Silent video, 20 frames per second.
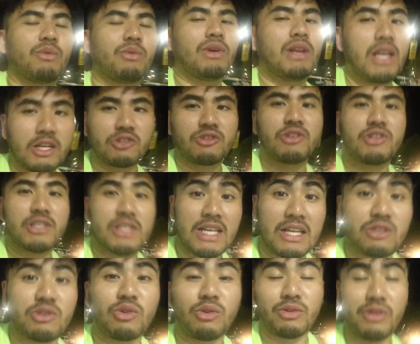We literally
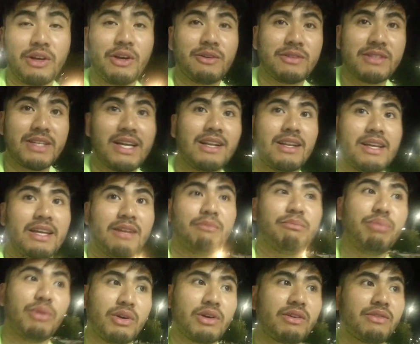just had to call the hotel
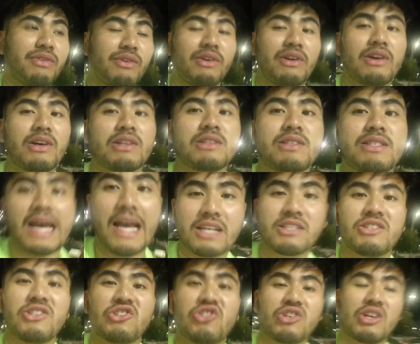and book for a
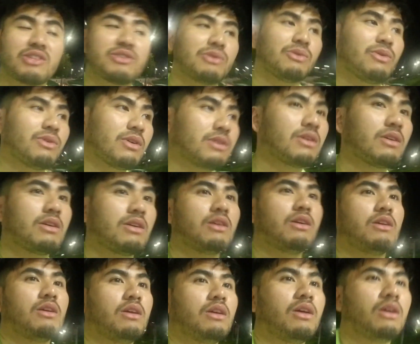taxi shuttle.
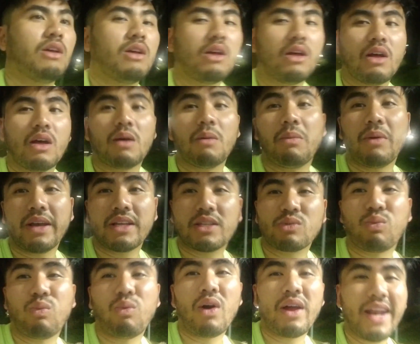But
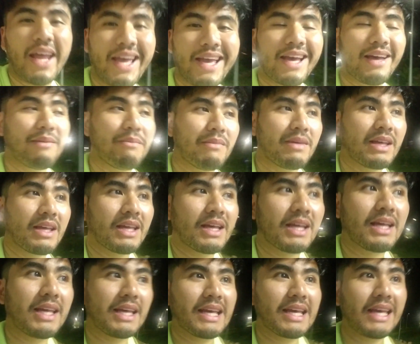it's 1 a.m.
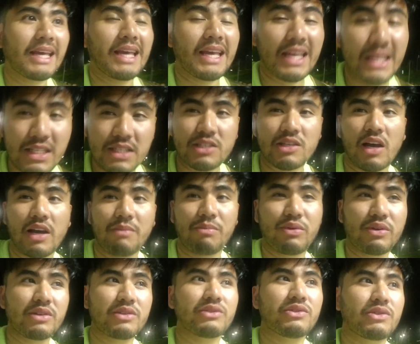in
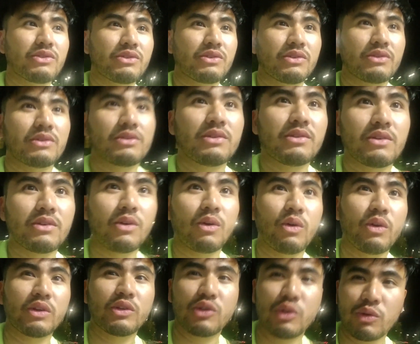Cyprus
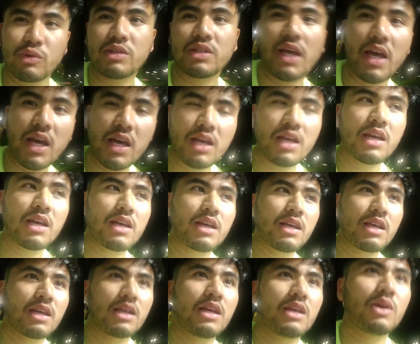on a Tuesday.
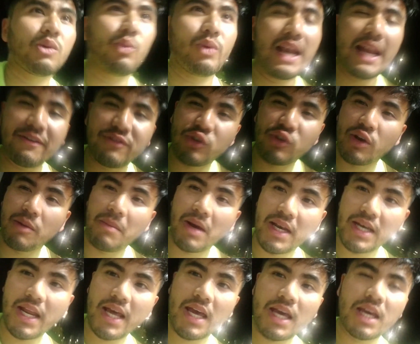We left on a
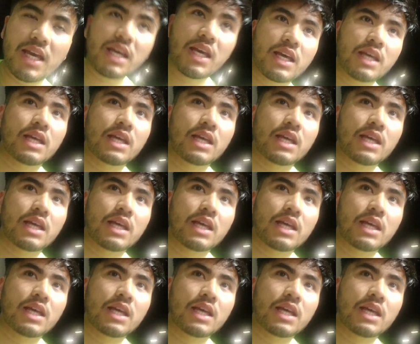Monday.